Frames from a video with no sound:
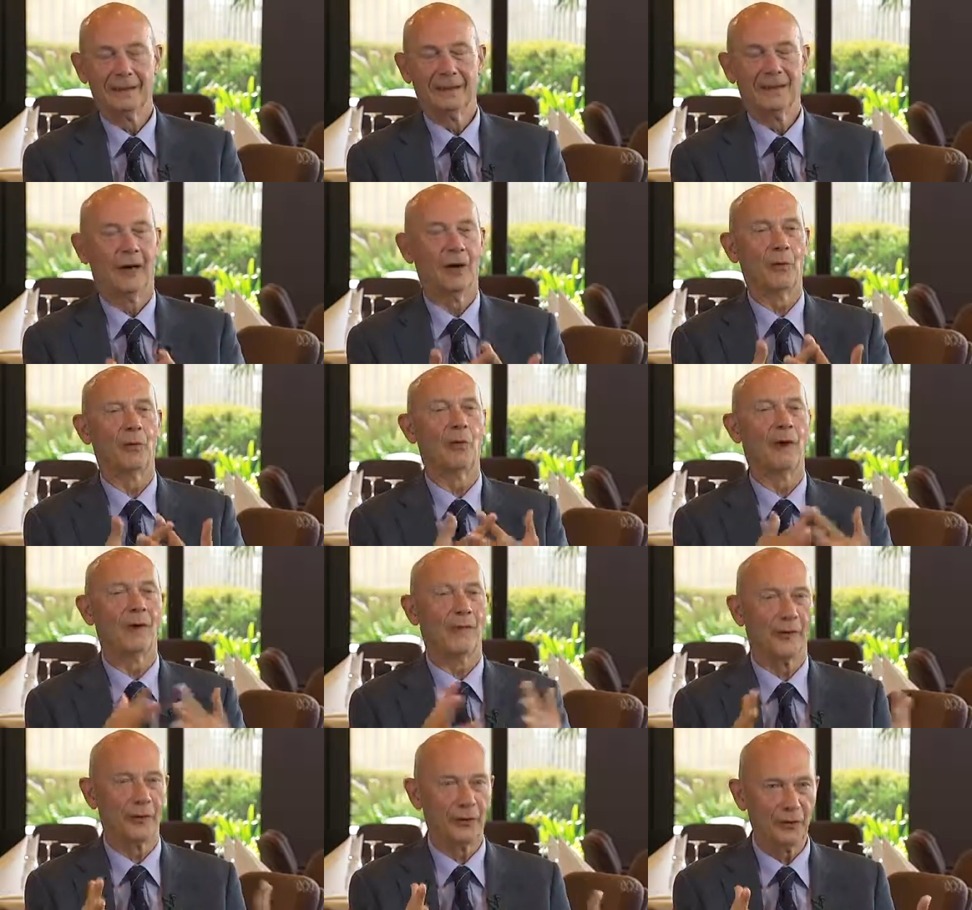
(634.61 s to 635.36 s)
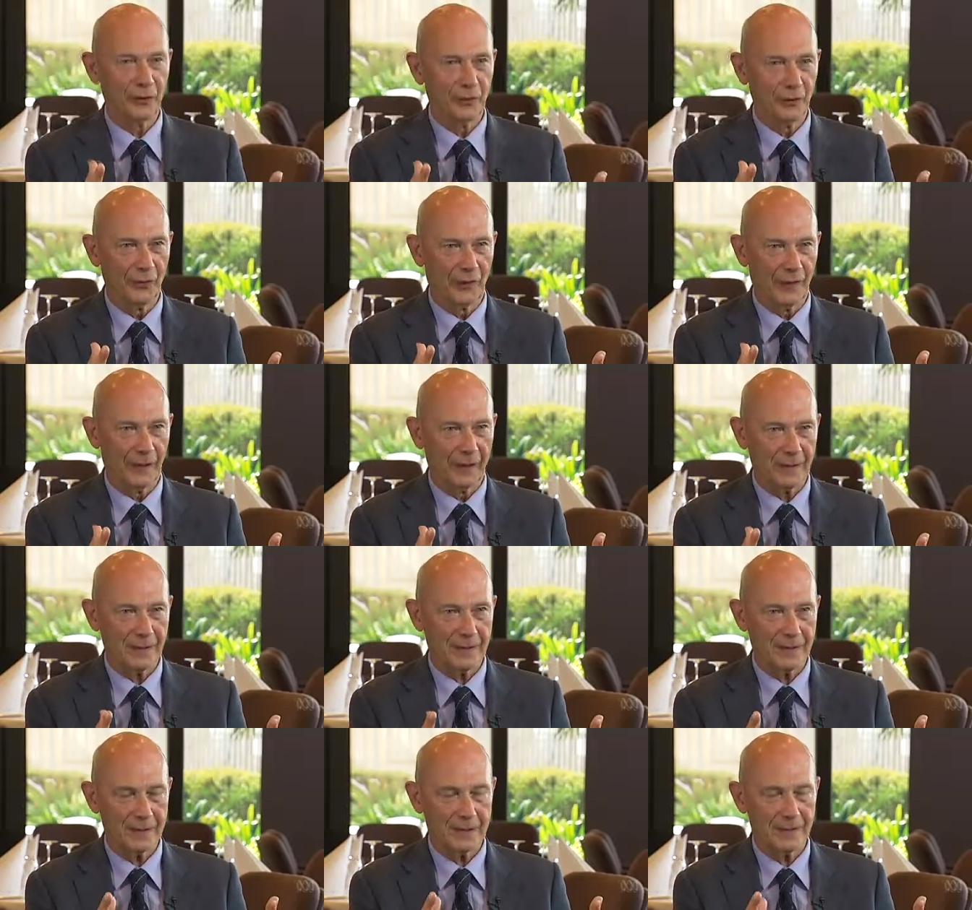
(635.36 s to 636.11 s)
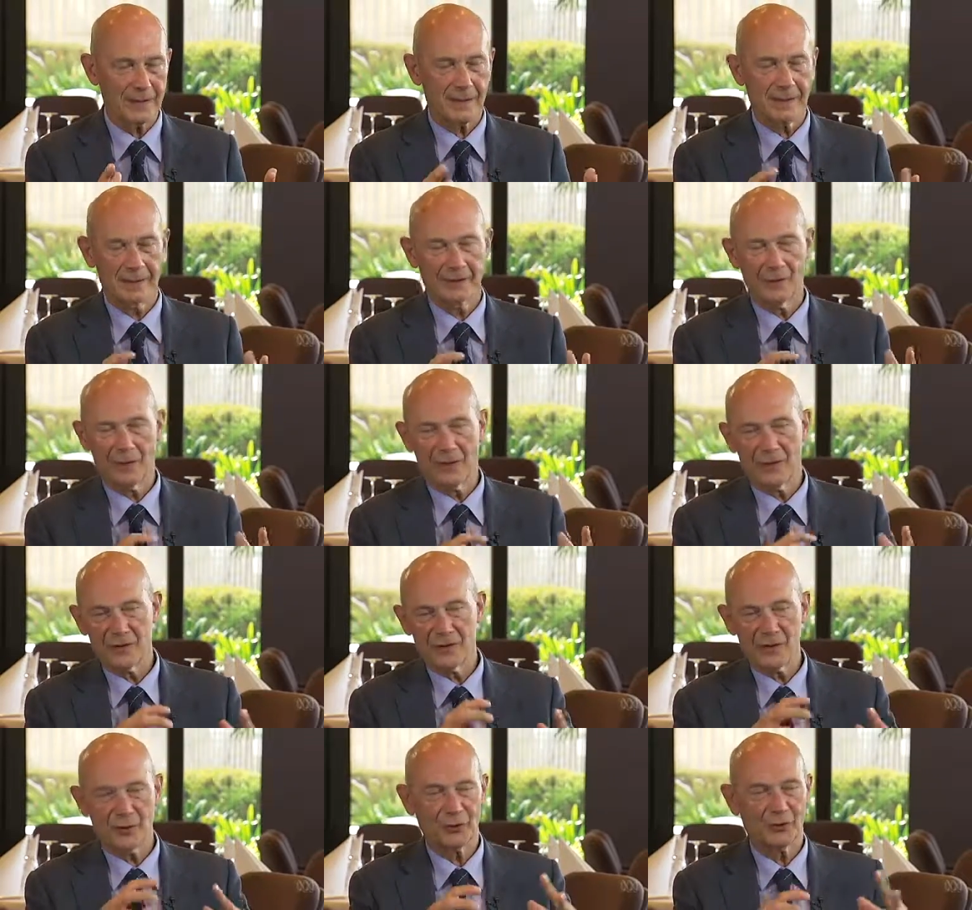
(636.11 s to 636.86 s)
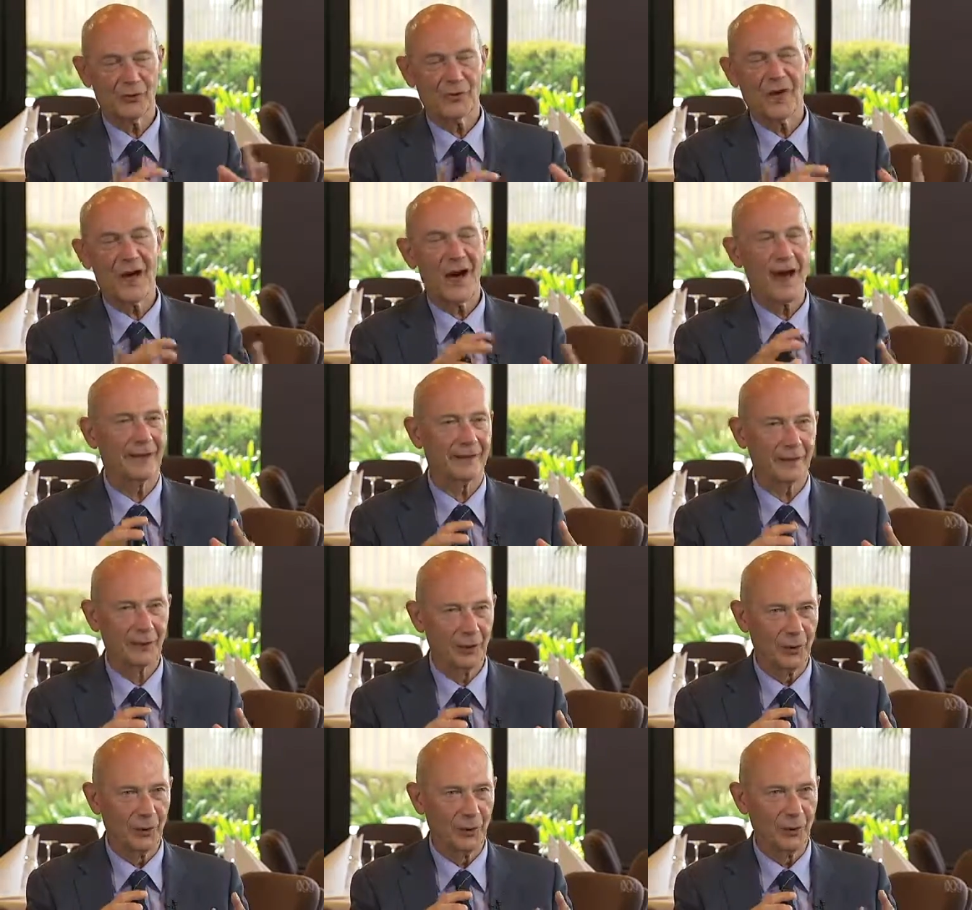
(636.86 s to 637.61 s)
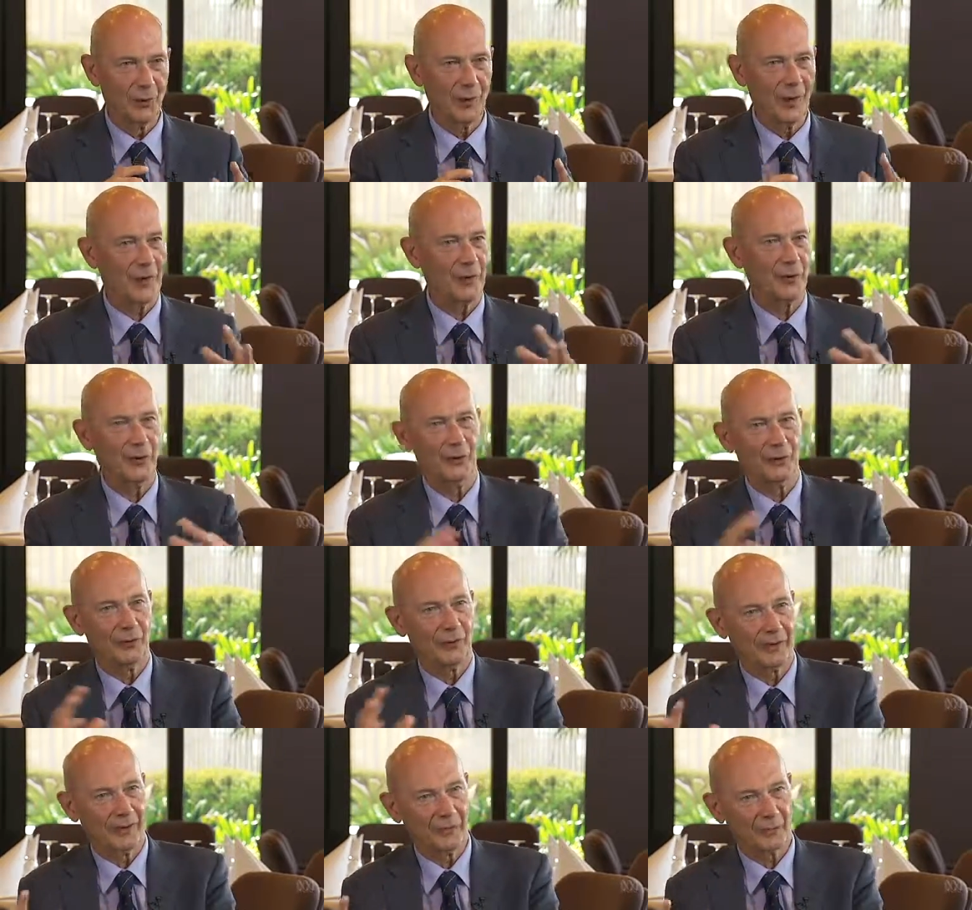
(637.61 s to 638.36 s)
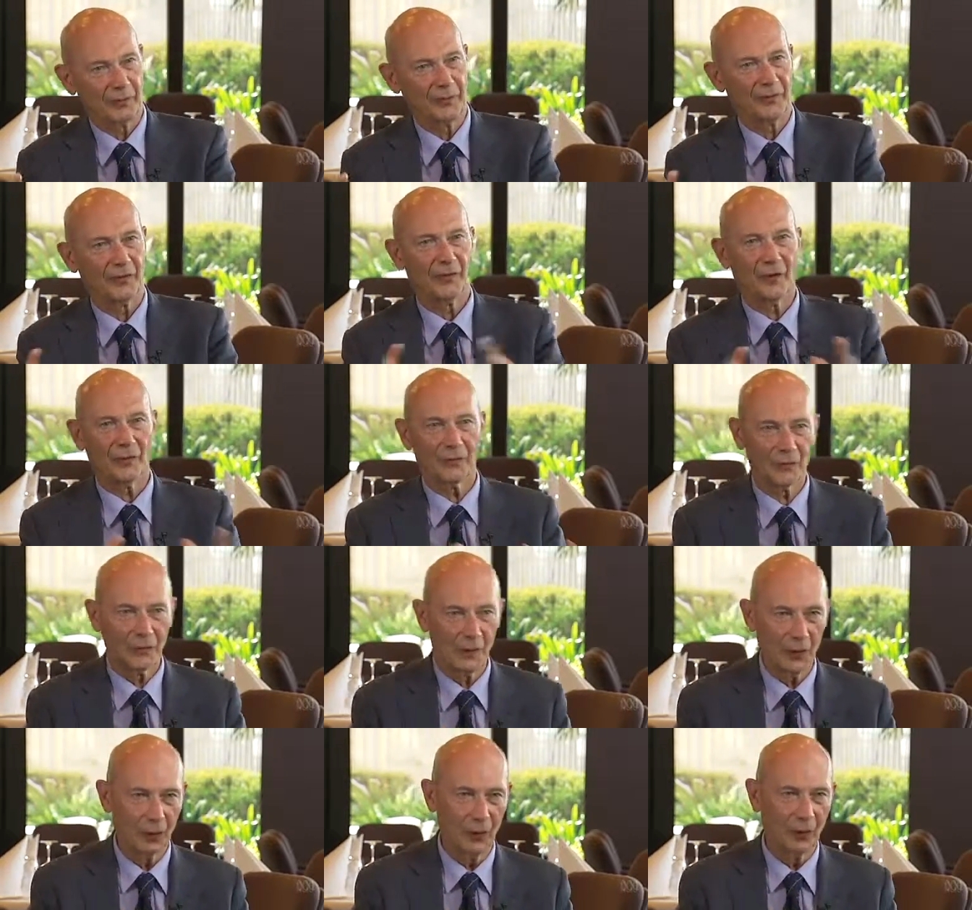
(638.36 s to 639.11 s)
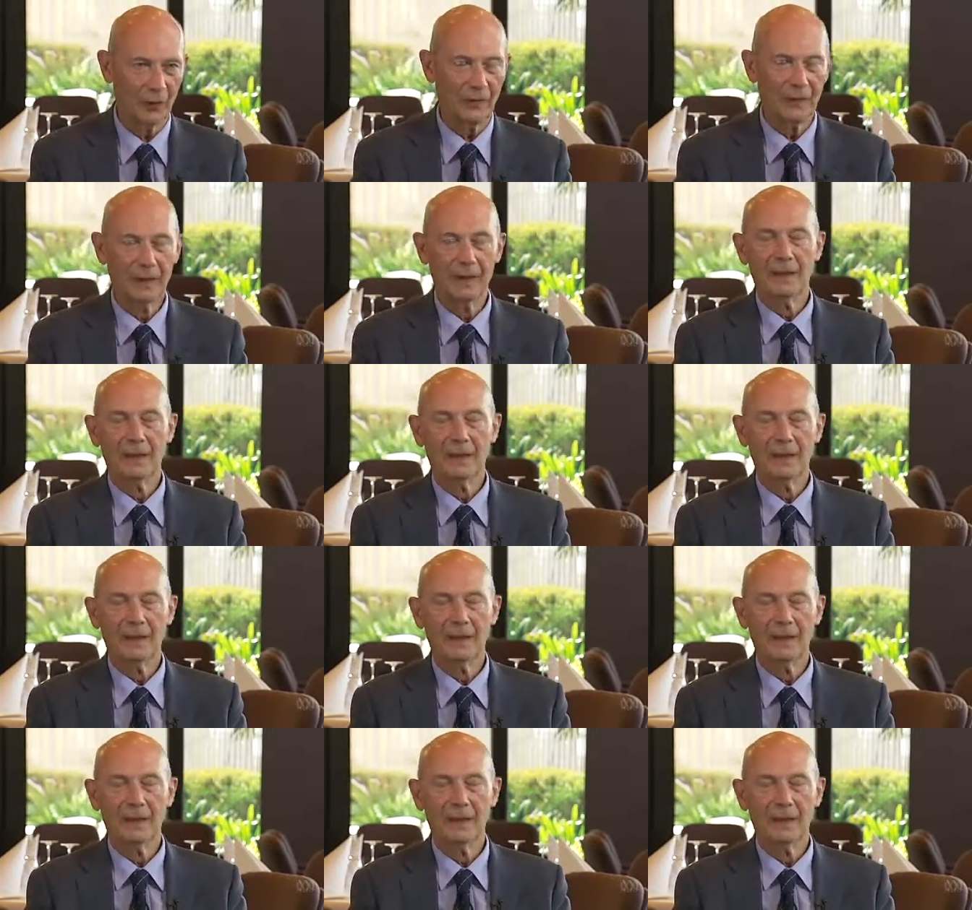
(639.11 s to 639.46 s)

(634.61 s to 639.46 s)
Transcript: Now, whether you do this with a sort of hard law, whether you do this with soft law,